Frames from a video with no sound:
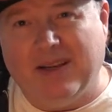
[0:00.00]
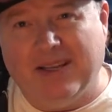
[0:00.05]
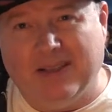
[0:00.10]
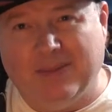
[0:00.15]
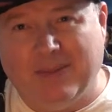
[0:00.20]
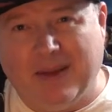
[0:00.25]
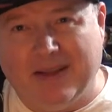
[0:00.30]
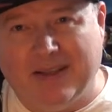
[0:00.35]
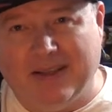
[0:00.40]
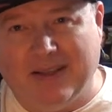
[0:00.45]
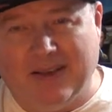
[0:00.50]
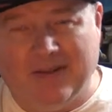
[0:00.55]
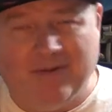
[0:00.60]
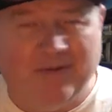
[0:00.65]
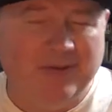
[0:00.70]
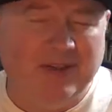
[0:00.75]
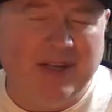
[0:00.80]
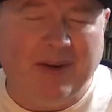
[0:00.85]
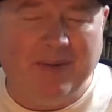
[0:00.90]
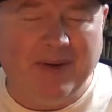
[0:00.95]
expensive.
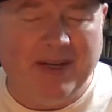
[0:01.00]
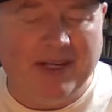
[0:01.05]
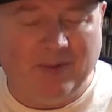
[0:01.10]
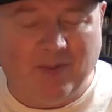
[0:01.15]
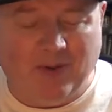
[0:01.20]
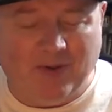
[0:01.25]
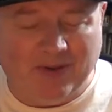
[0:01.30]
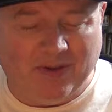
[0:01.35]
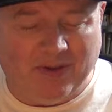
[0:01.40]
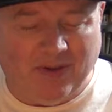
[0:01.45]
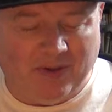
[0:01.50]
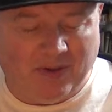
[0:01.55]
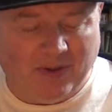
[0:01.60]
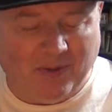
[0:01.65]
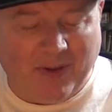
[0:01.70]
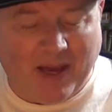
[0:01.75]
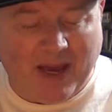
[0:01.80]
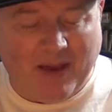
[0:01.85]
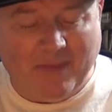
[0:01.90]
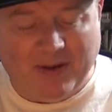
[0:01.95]
The Japanese one's not so
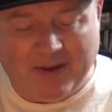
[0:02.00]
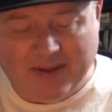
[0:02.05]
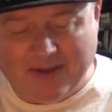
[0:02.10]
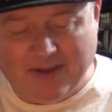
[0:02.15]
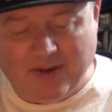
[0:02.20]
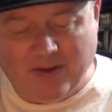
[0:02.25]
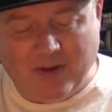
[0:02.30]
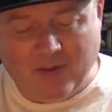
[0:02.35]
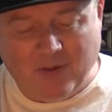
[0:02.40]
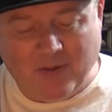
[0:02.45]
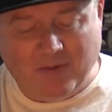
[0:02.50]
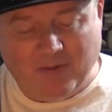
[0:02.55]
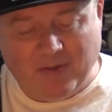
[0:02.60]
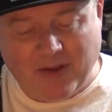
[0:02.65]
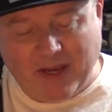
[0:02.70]
bad, but still, you want the